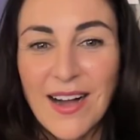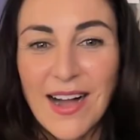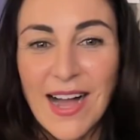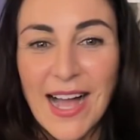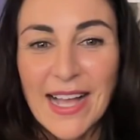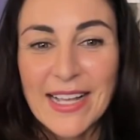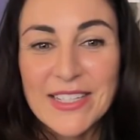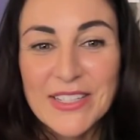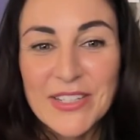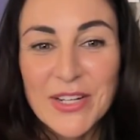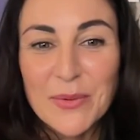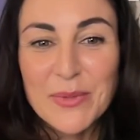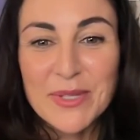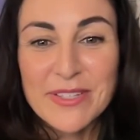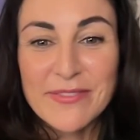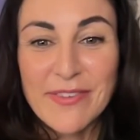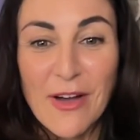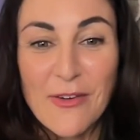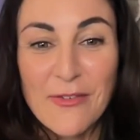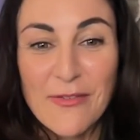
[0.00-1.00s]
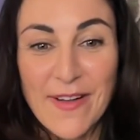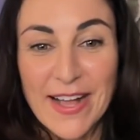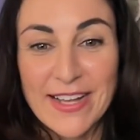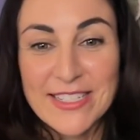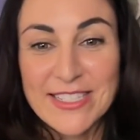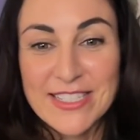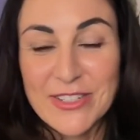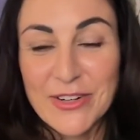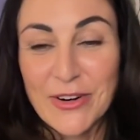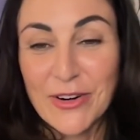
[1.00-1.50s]
I cannot believe how
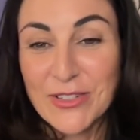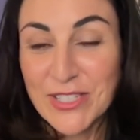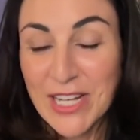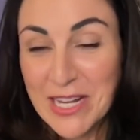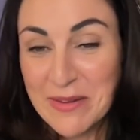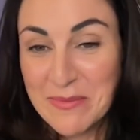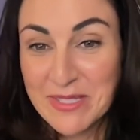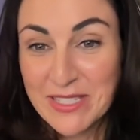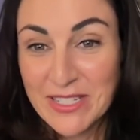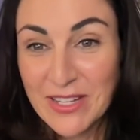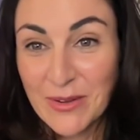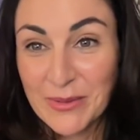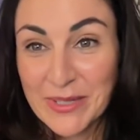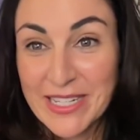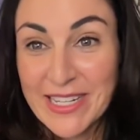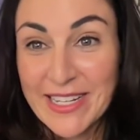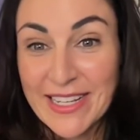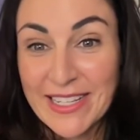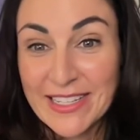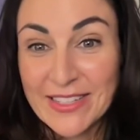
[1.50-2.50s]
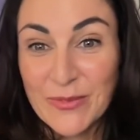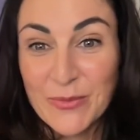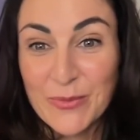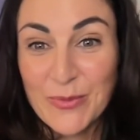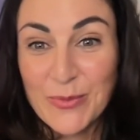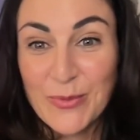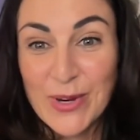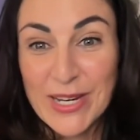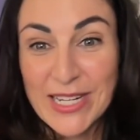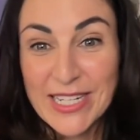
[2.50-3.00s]
fast our time is going,
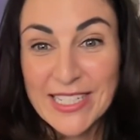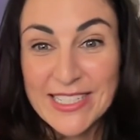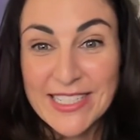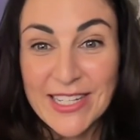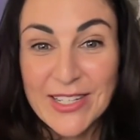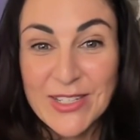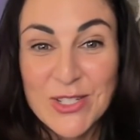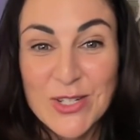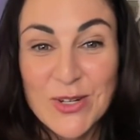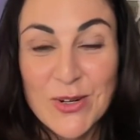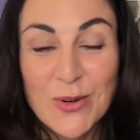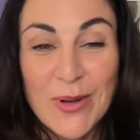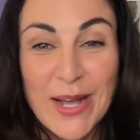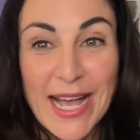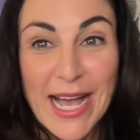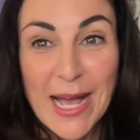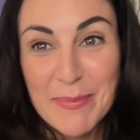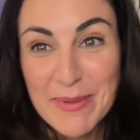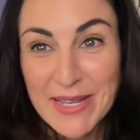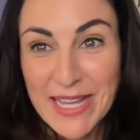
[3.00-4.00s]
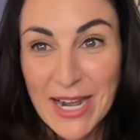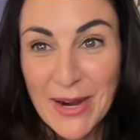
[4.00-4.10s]
and we need to get you to a happy